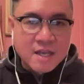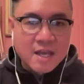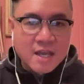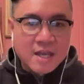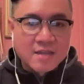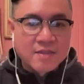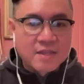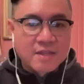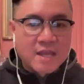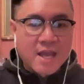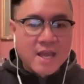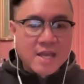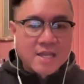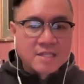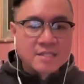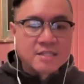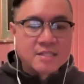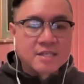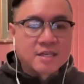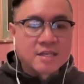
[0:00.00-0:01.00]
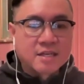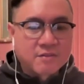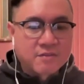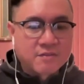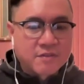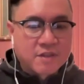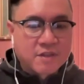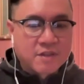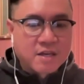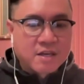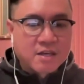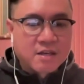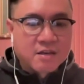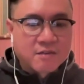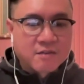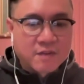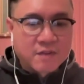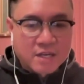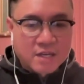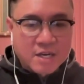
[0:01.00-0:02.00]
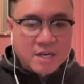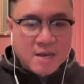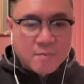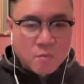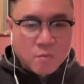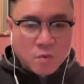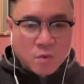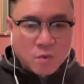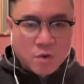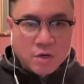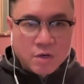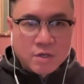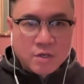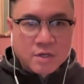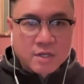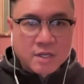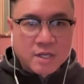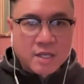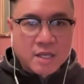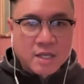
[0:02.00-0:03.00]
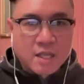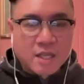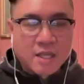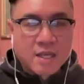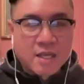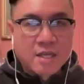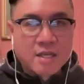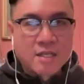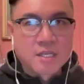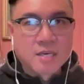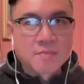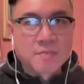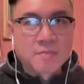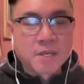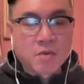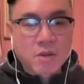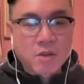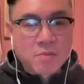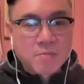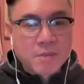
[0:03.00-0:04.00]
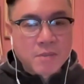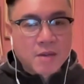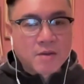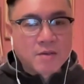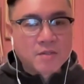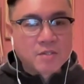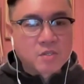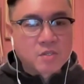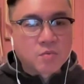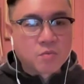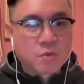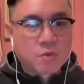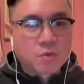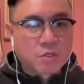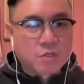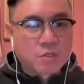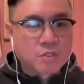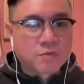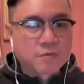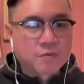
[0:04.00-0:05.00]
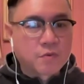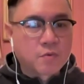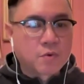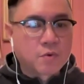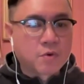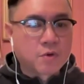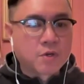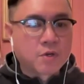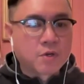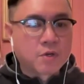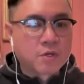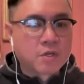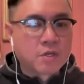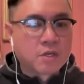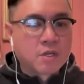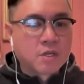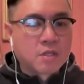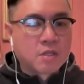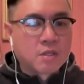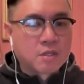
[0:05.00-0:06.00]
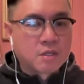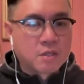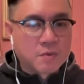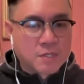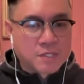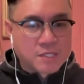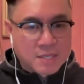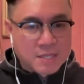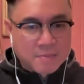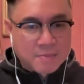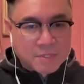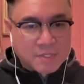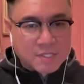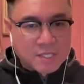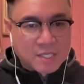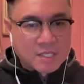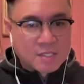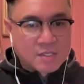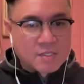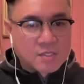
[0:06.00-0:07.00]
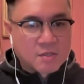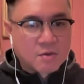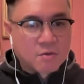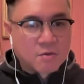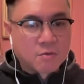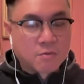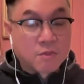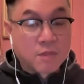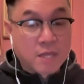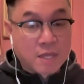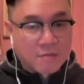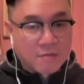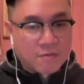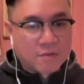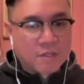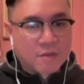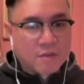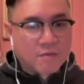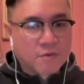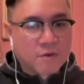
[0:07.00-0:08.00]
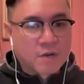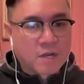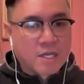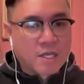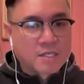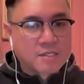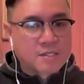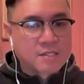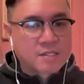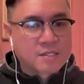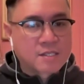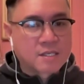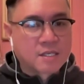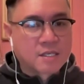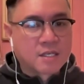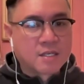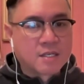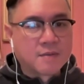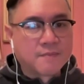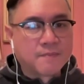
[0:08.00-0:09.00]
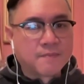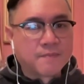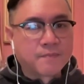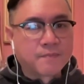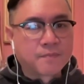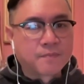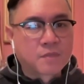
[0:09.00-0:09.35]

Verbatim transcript: at the end of the Vietnam War. And uh, my grandparents worked for the U.S. Embassy. So thankfully for us, um,